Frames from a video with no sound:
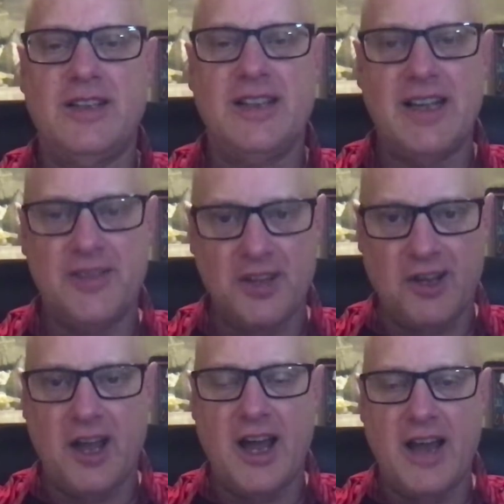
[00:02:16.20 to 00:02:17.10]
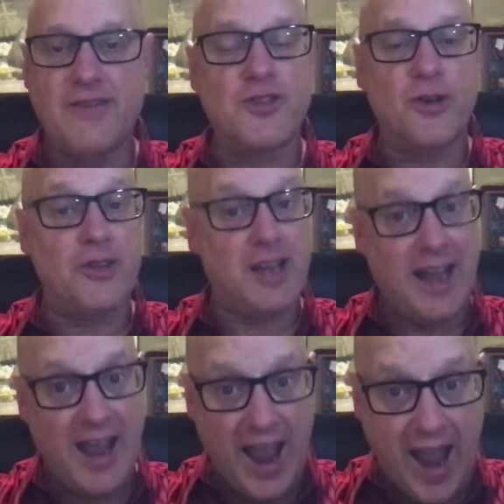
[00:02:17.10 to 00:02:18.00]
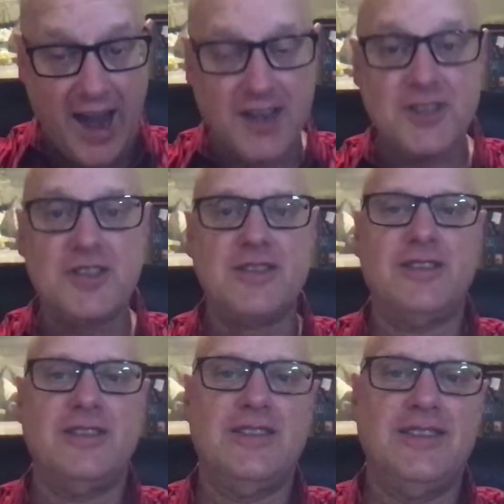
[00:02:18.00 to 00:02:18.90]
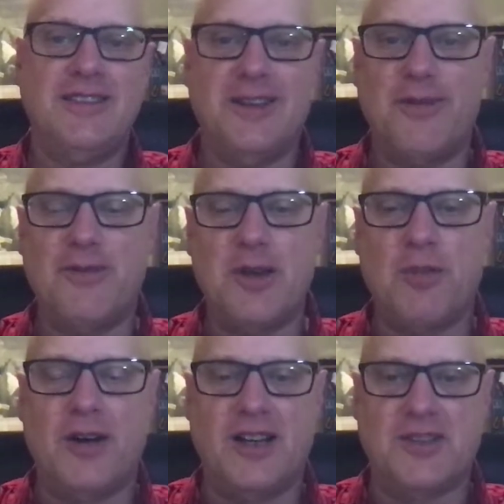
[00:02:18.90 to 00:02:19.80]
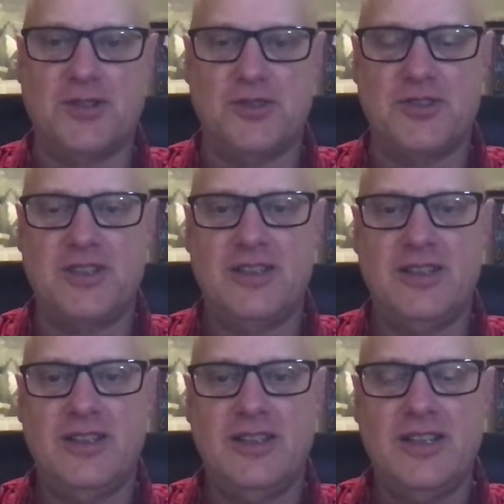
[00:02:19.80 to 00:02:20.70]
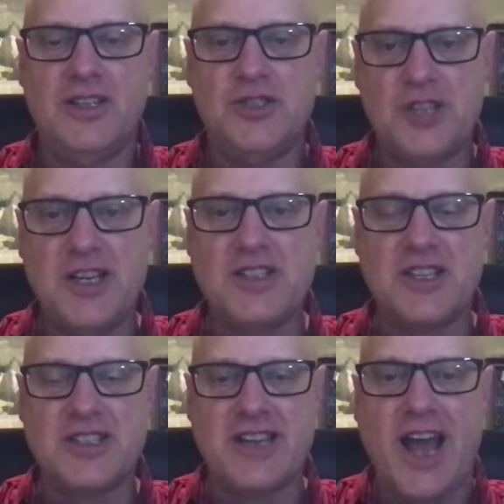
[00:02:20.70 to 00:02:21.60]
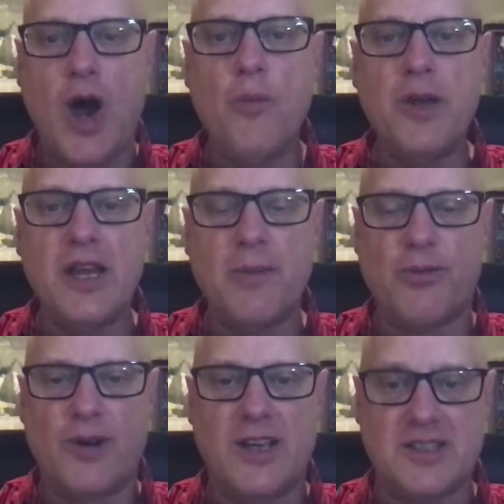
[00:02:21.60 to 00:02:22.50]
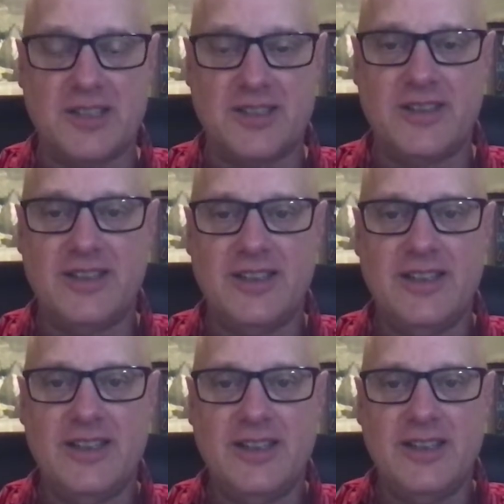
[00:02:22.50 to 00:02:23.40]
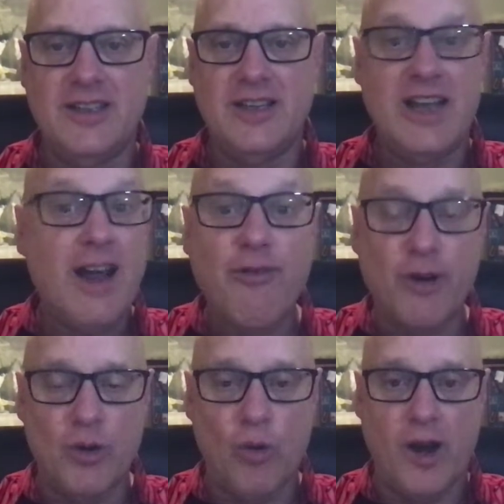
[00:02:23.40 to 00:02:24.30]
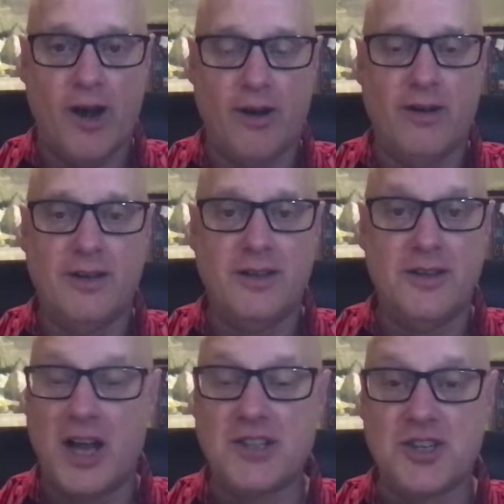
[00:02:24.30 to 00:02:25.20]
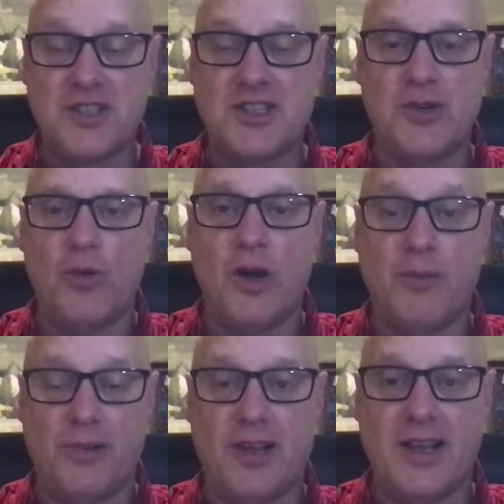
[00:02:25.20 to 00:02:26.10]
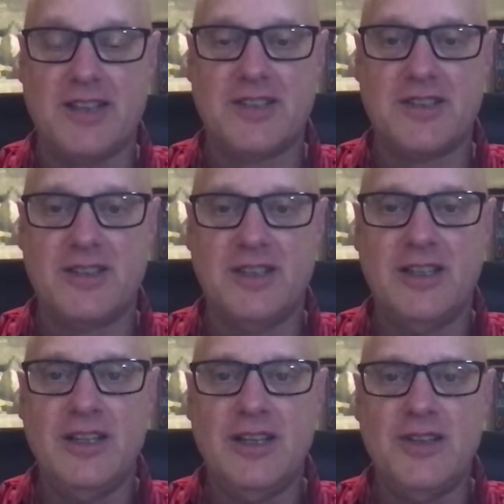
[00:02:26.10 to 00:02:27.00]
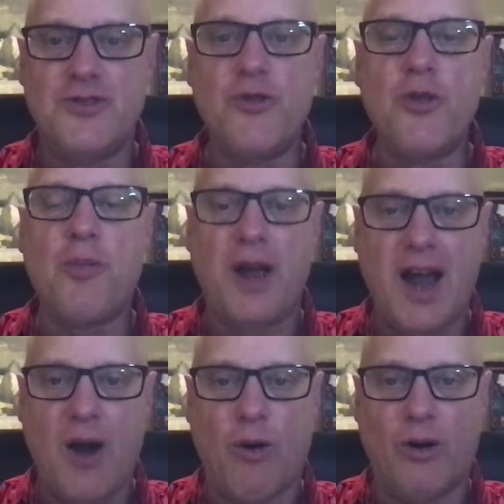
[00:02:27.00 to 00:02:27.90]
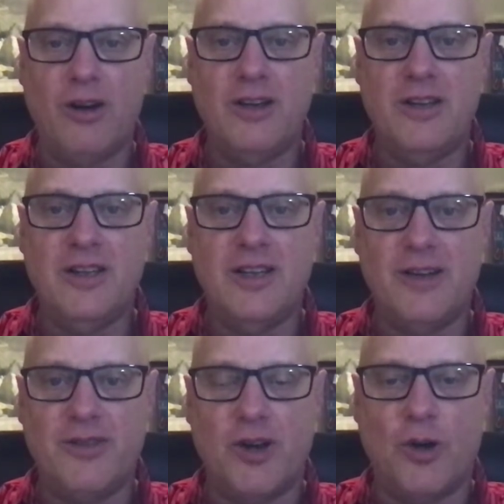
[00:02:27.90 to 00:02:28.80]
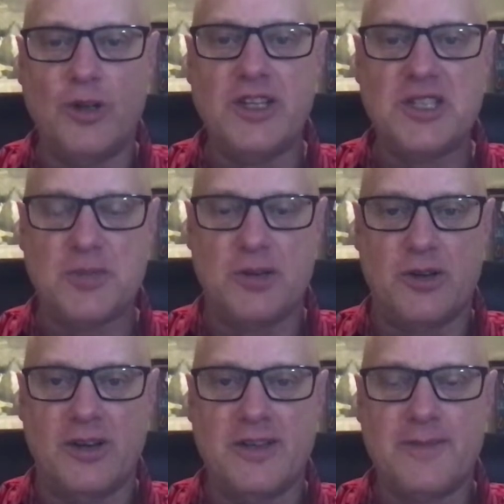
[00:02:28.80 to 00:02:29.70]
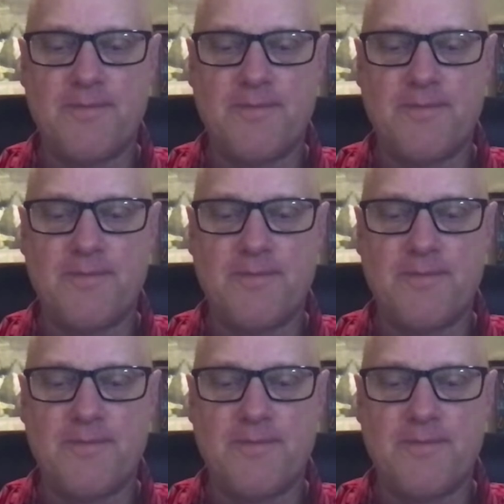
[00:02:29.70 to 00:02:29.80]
in the lives or the acts of the apostles. Jesus now being present everywhere, not just in one place, through the power of the Holy Spirit